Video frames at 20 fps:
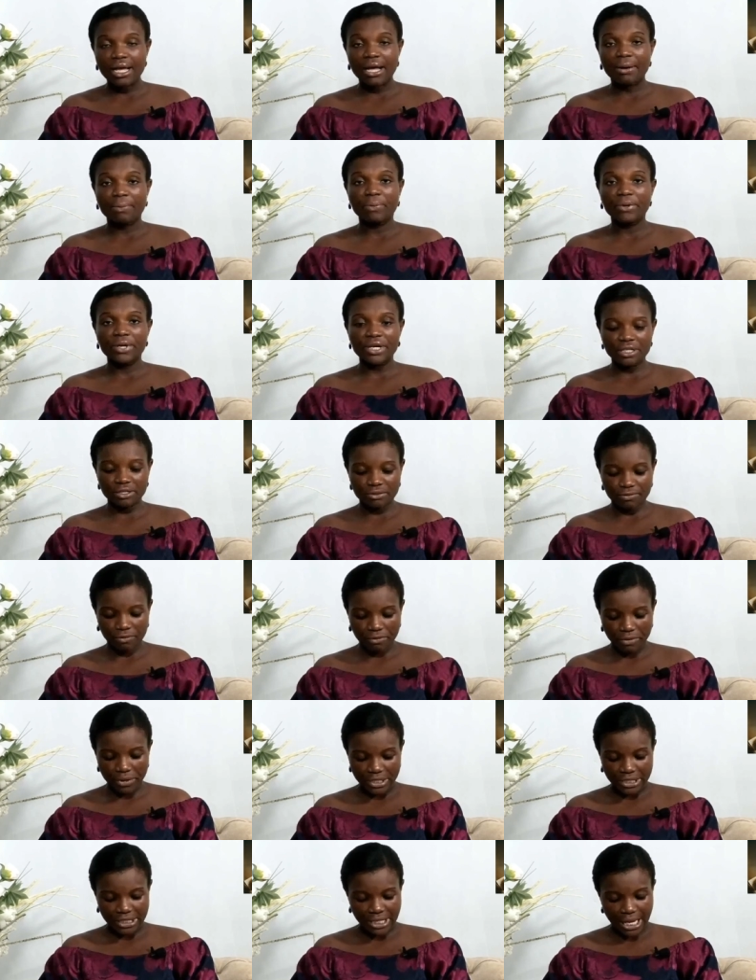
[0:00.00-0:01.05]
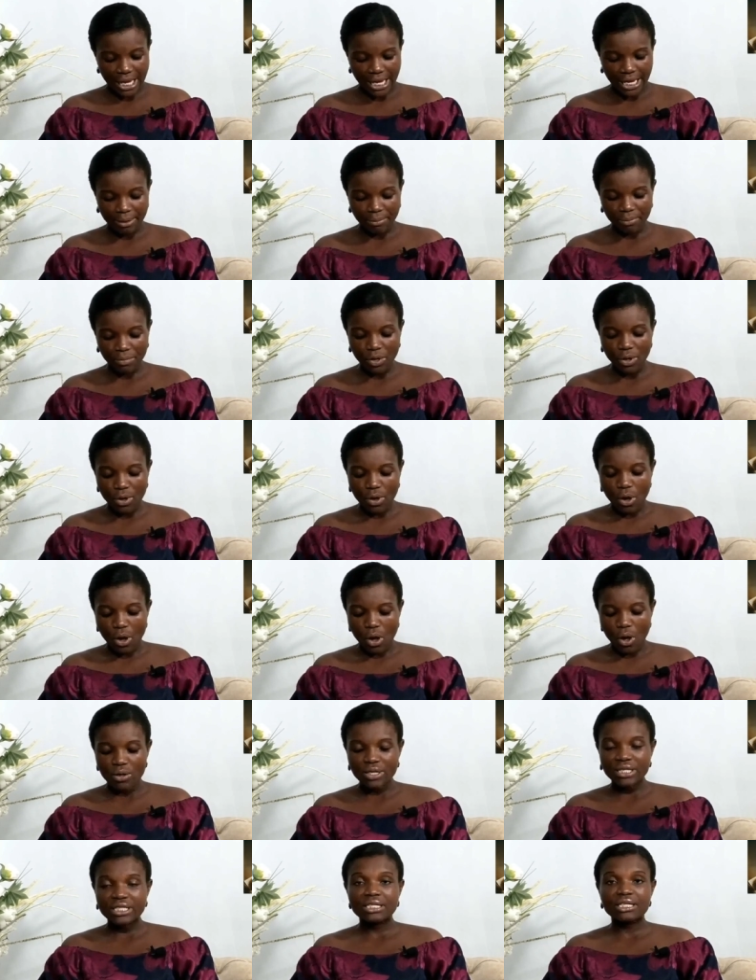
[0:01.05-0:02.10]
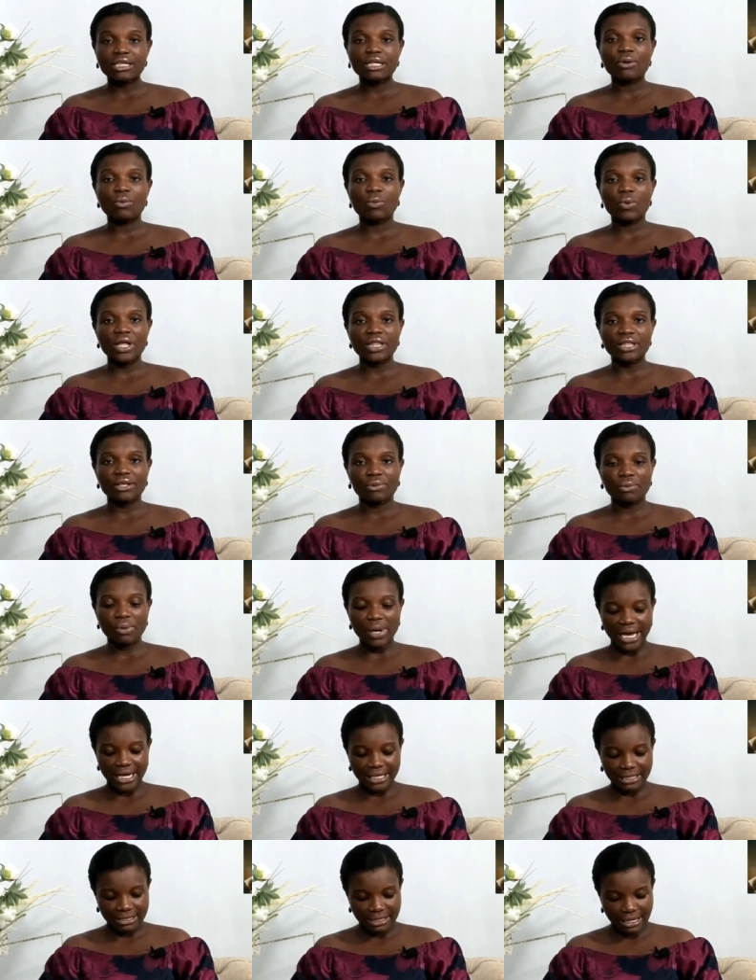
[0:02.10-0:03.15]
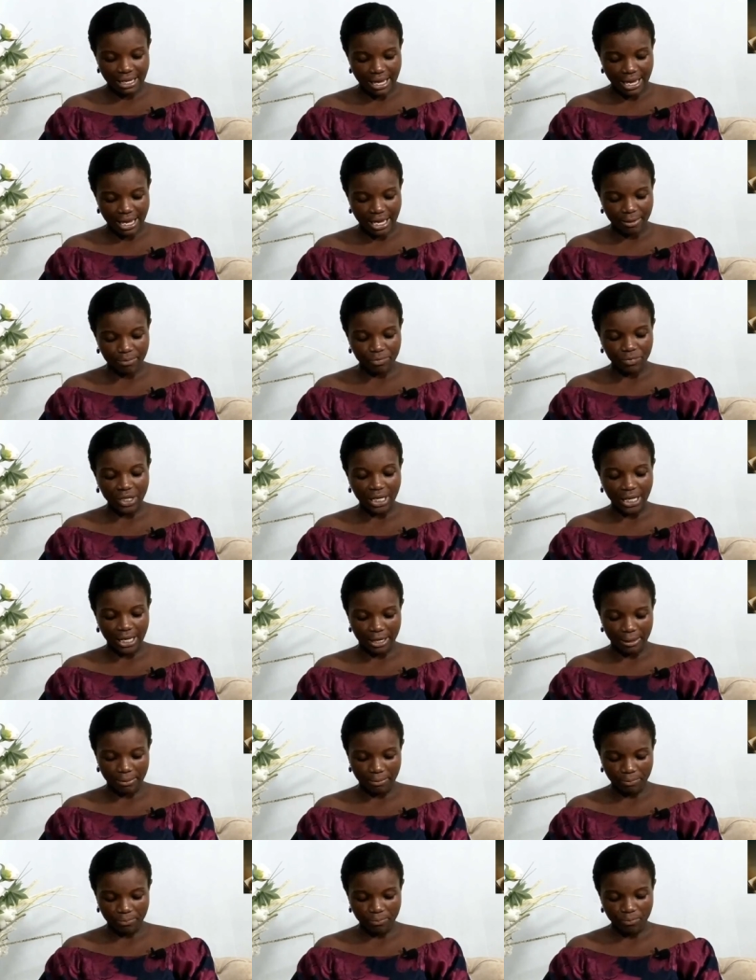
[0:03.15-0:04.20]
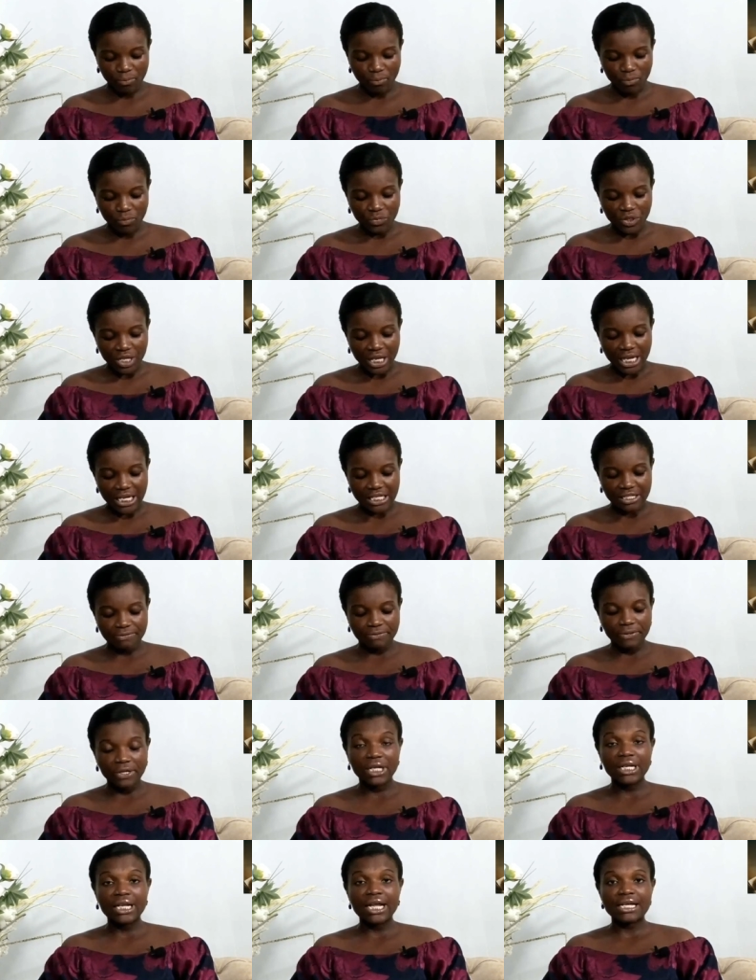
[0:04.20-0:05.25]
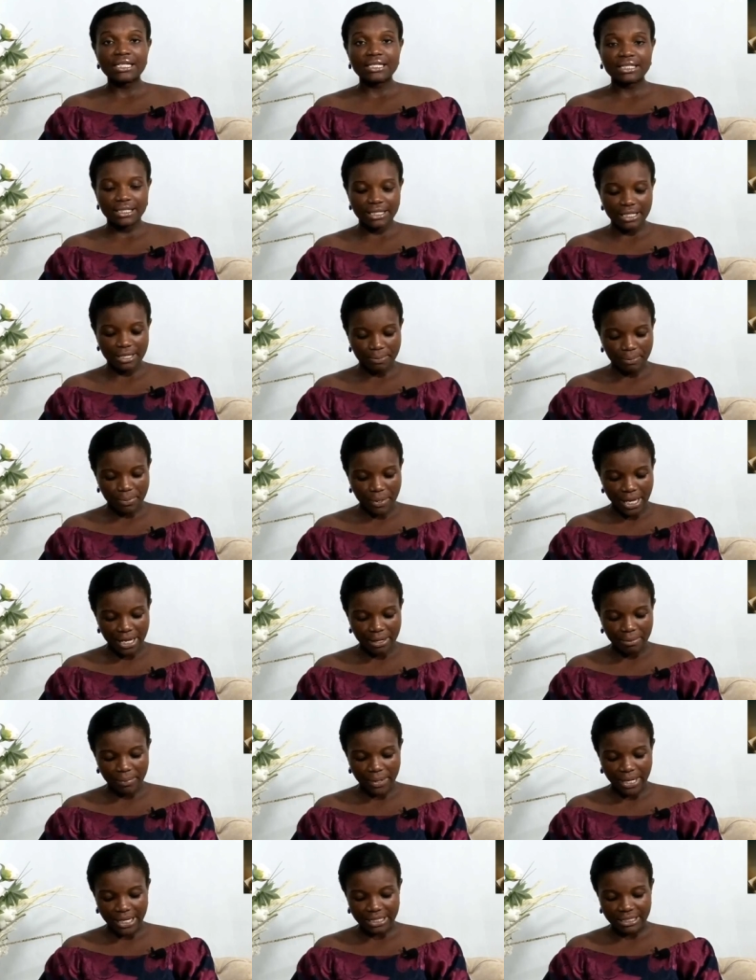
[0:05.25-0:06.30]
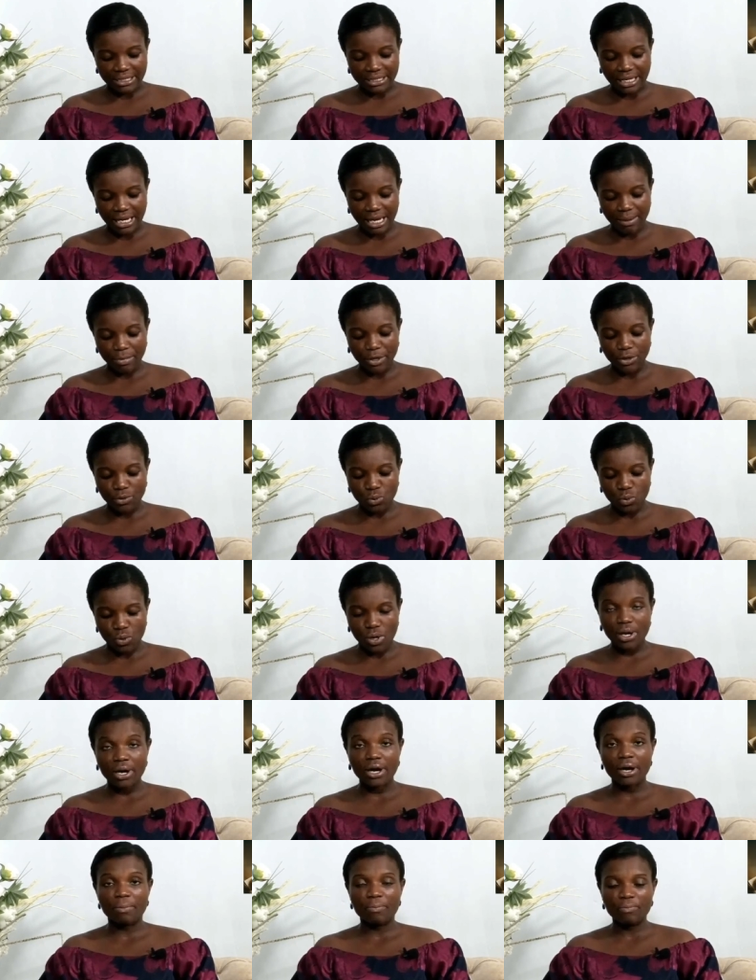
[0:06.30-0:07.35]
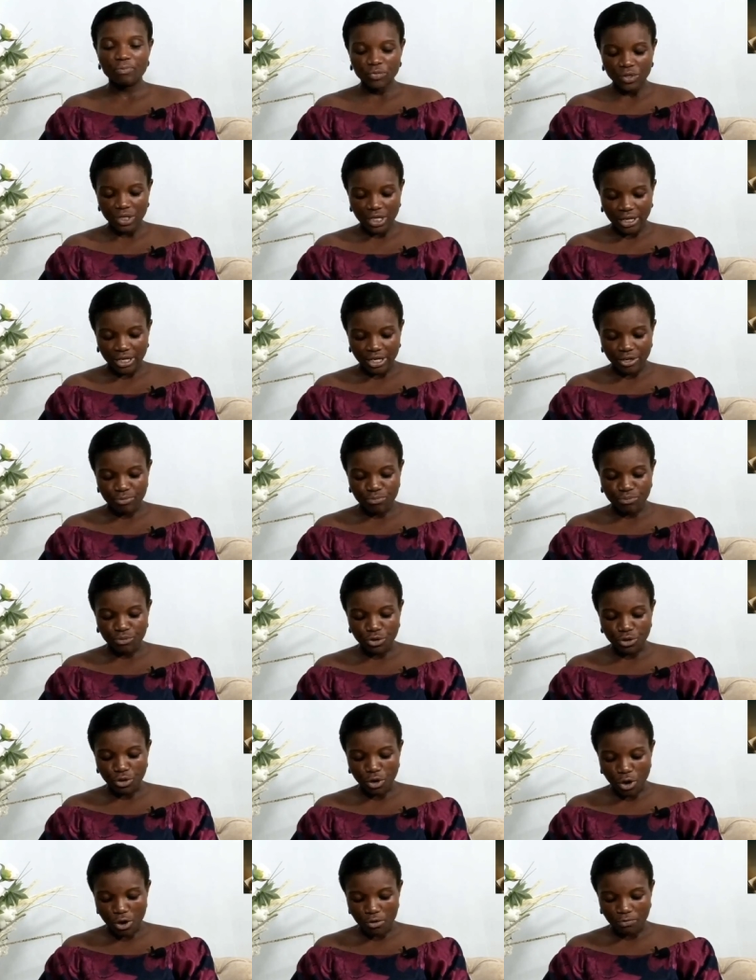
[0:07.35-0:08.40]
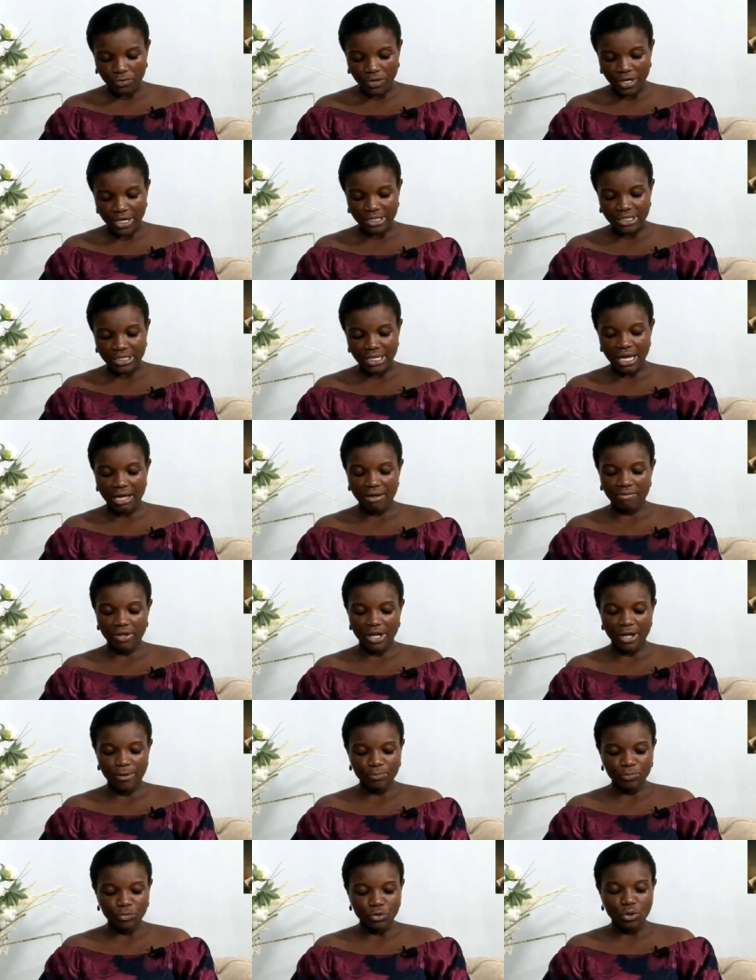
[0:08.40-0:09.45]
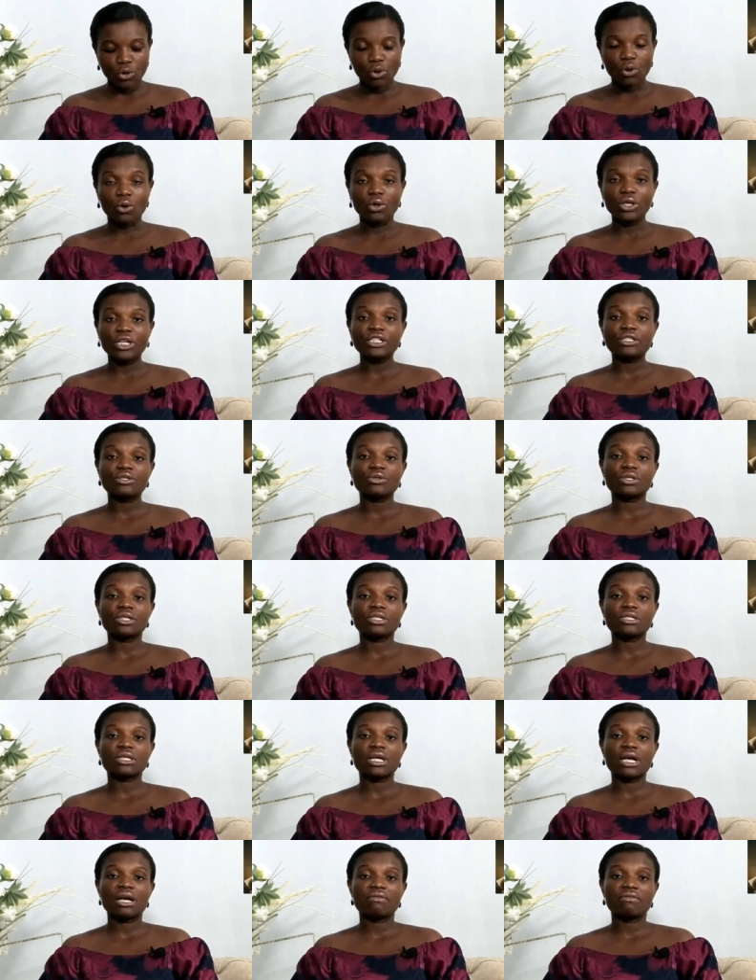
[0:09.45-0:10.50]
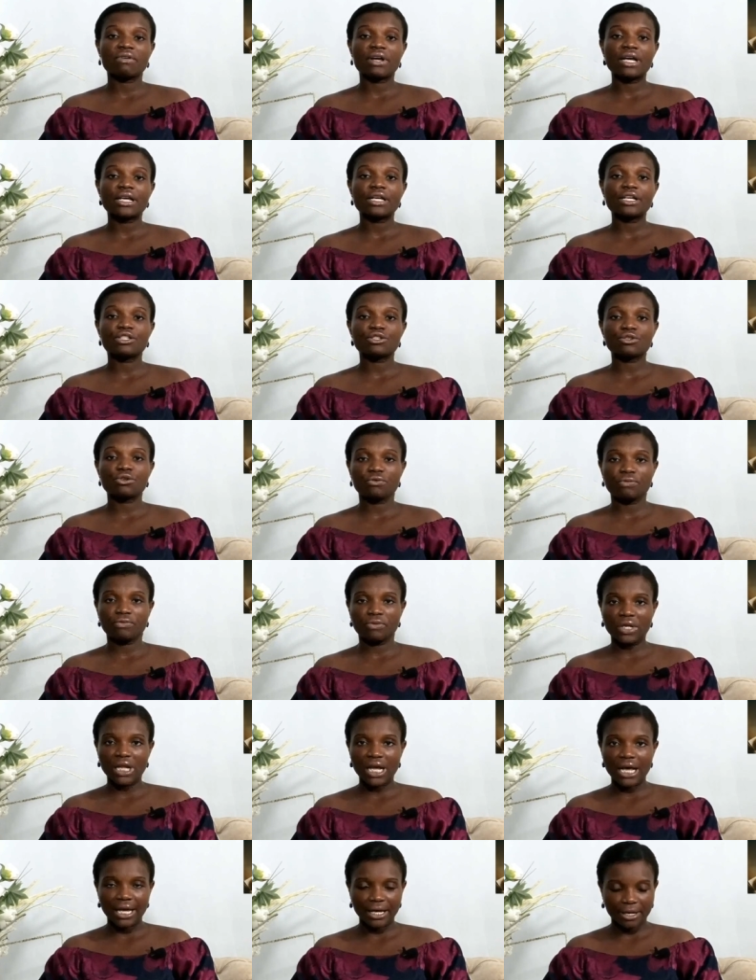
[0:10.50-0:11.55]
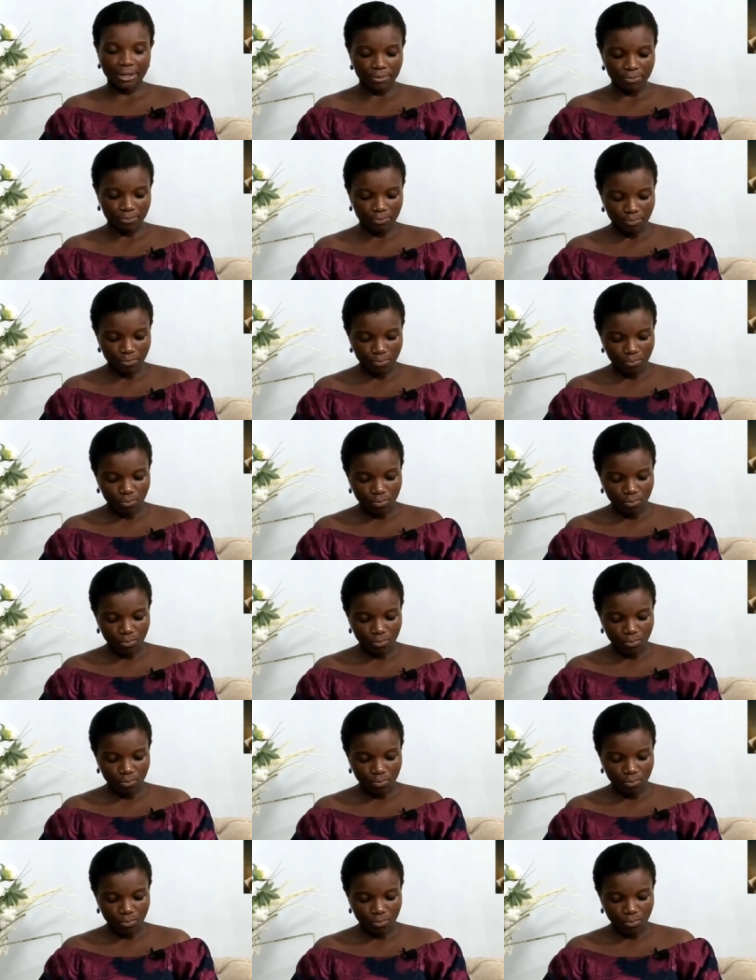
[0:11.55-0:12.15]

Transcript: This happened for a time until when the right time came. It fell asleep, and by the time it woke up, it broke off its cover, only to discover it could fly.